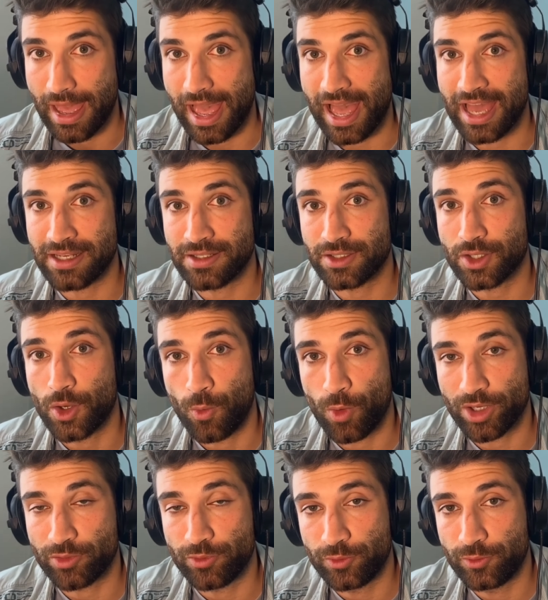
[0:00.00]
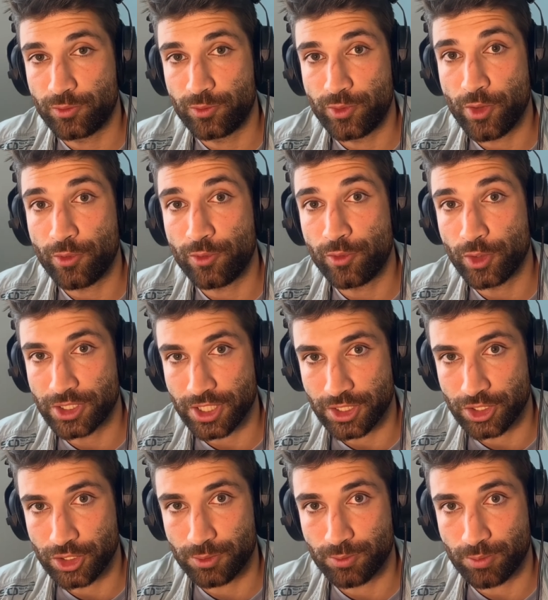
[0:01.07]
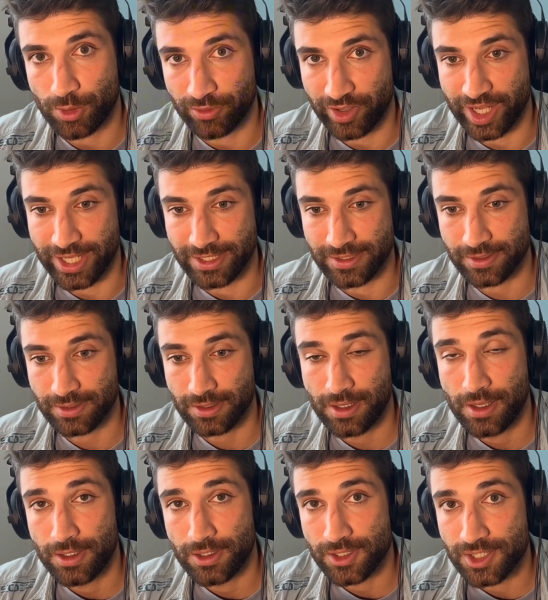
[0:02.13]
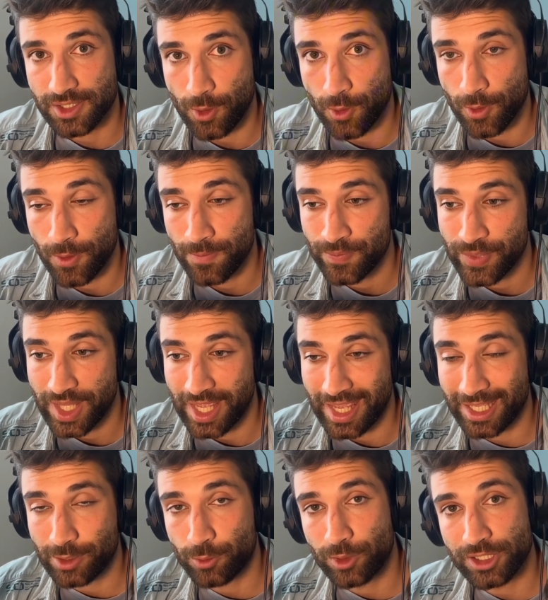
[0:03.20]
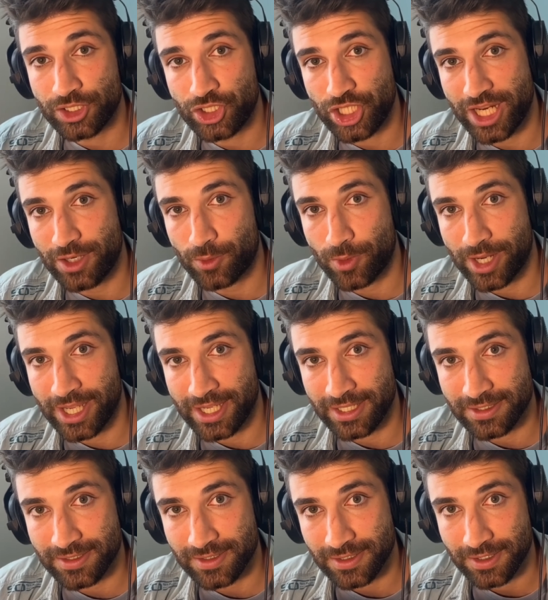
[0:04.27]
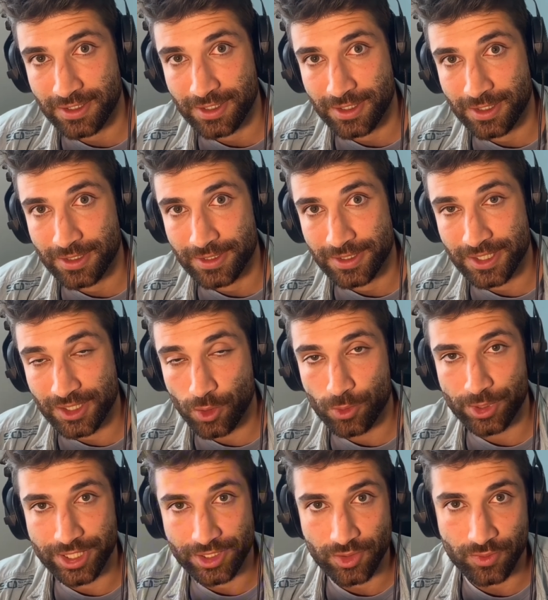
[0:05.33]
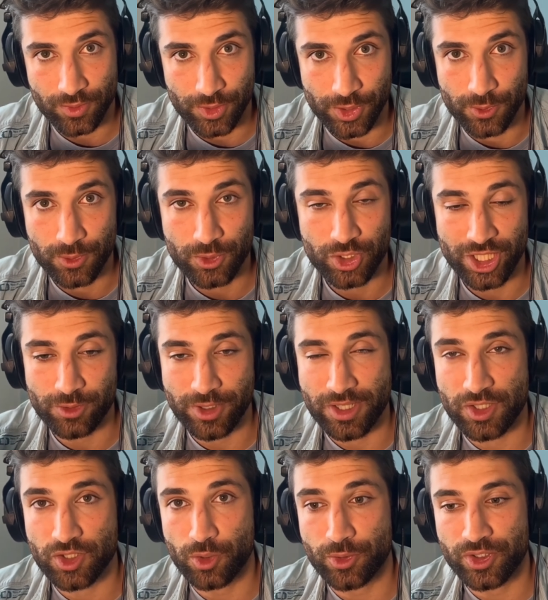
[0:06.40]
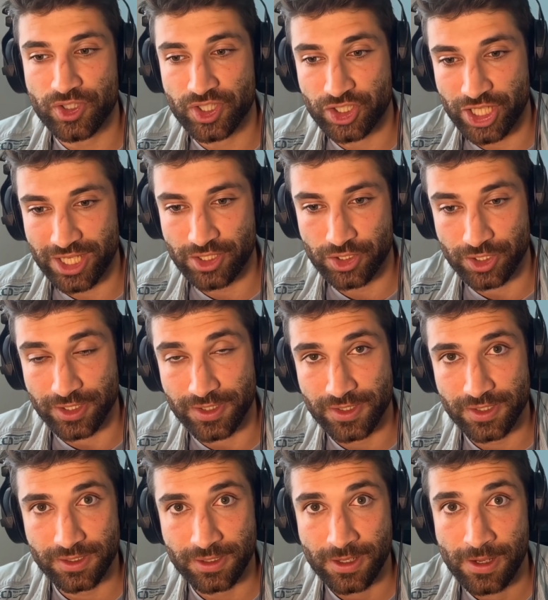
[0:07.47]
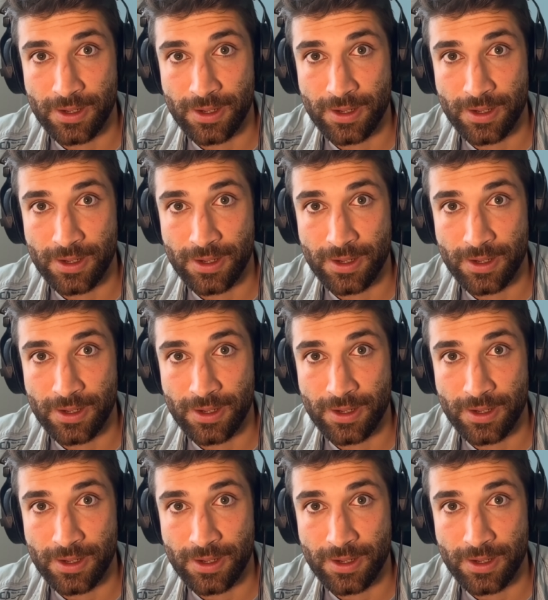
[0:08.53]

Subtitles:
and what the footage provides. So it will generate stories for you, generate story suggestions